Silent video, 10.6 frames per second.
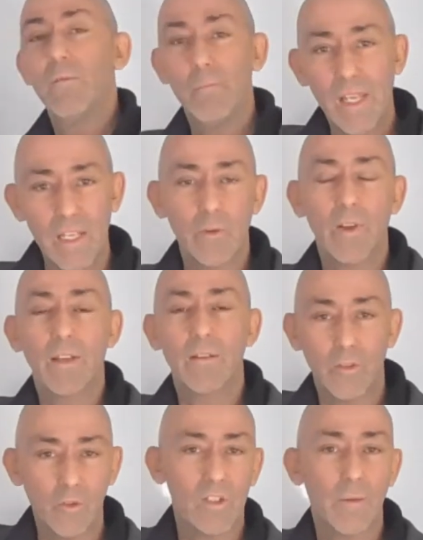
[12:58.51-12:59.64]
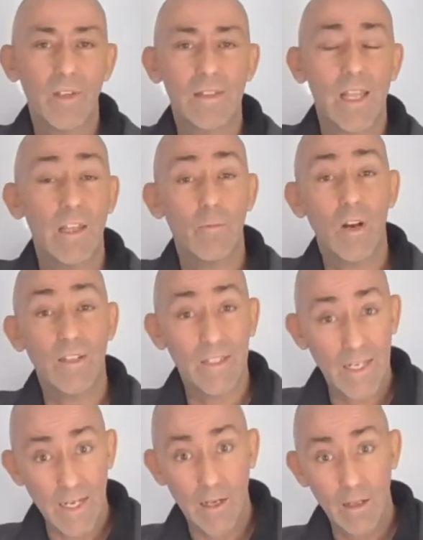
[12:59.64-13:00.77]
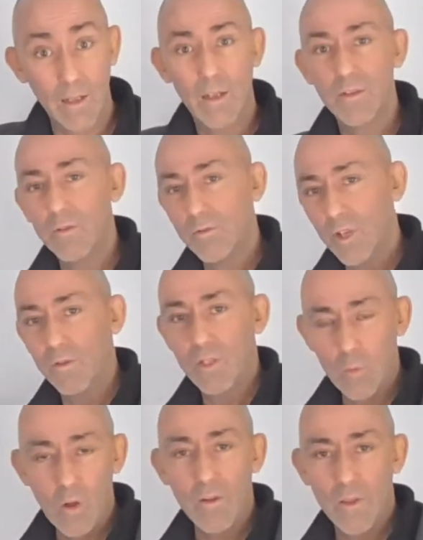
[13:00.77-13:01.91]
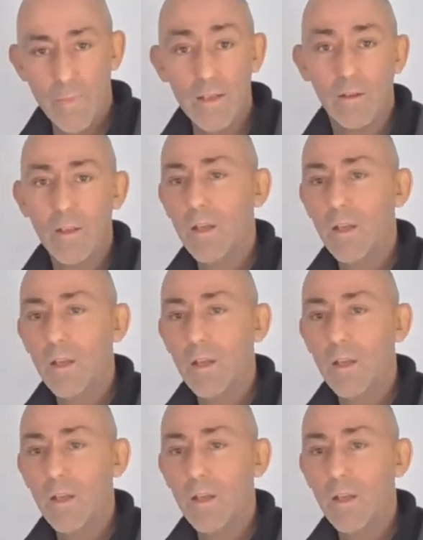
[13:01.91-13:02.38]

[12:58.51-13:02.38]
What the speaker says: means that we can do something slightly more entertaining. So, swallow the pill.